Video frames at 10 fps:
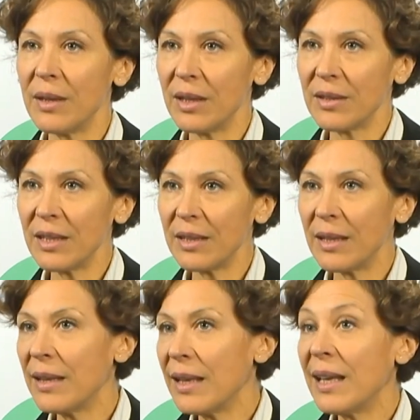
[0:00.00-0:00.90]
Indeed,
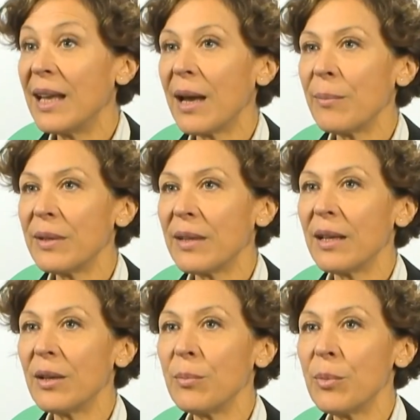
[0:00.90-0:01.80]
it can happen that
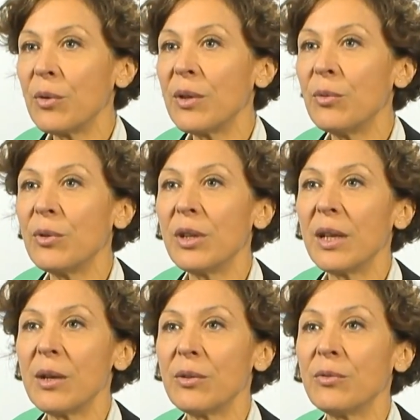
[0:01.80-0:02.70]
a component which
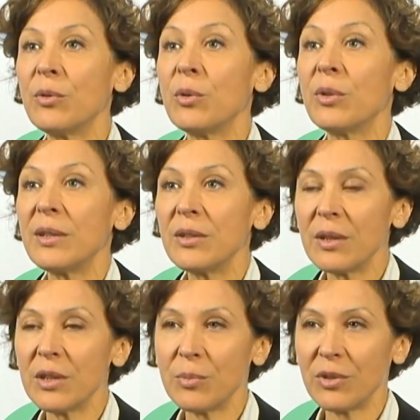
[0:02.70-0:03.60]
accounts for only
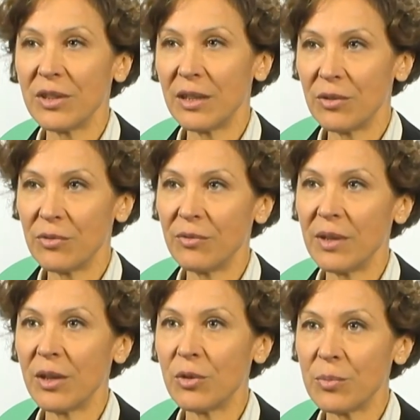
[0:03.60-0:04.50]
30% of the
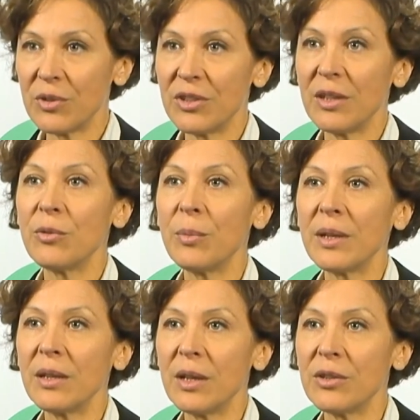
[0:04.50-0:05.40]
value perceived by
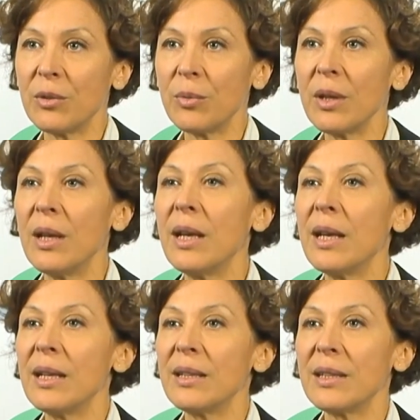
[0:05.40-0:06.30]
the customer
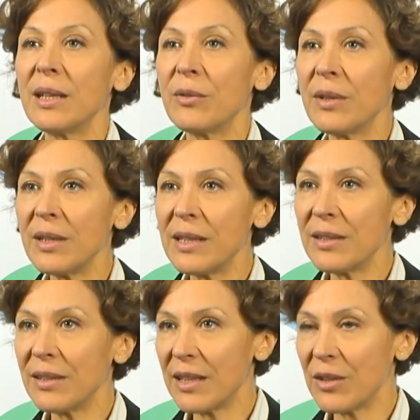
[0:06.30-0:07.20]
is nevertheless
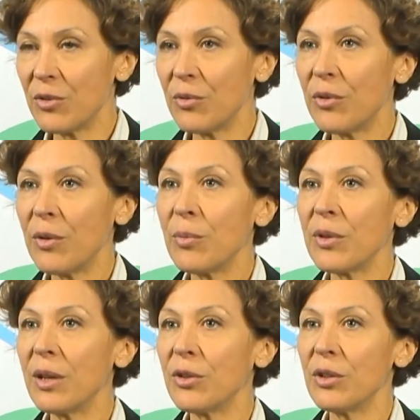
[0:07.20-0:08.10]
essential to the
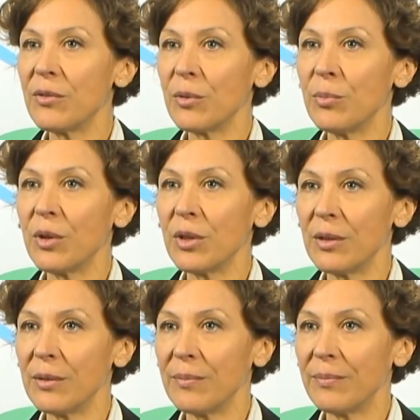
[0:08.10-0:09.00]
production of the product.